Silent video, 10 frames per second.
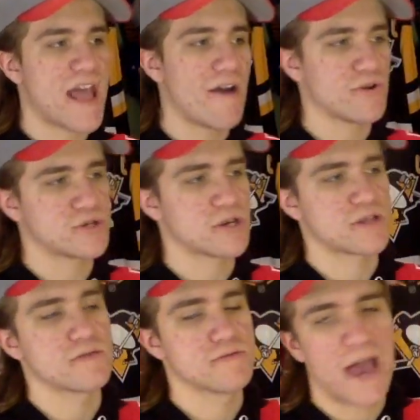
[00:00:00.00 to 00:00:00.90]
Now it's just
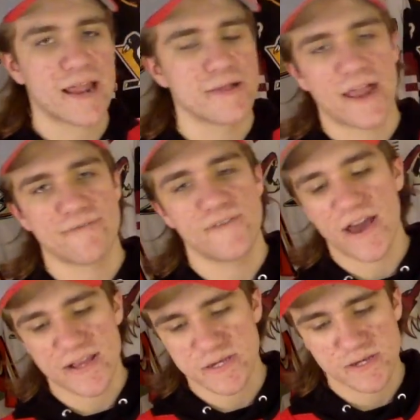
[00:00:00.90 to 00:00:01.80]
not a lot of
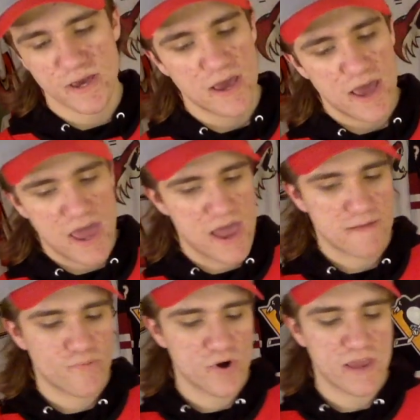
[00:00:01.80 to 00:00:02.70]
fights
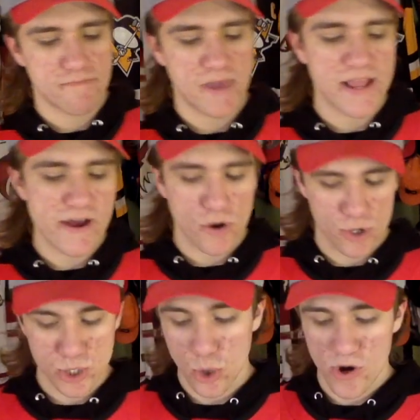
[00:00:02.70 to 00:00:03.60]
and pretty mediocre
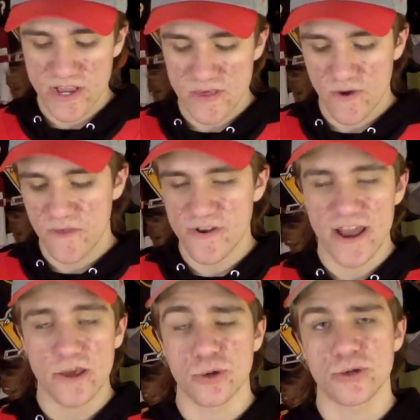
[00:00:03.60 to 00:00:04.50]
scoring. That's why they're
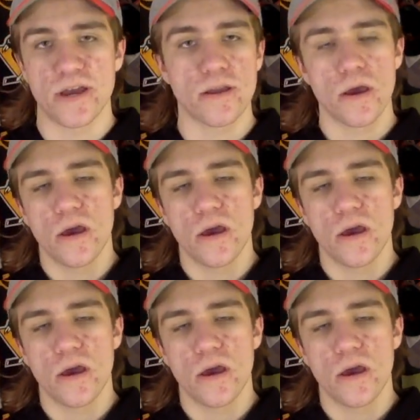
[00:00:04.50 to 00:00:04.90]
not interested.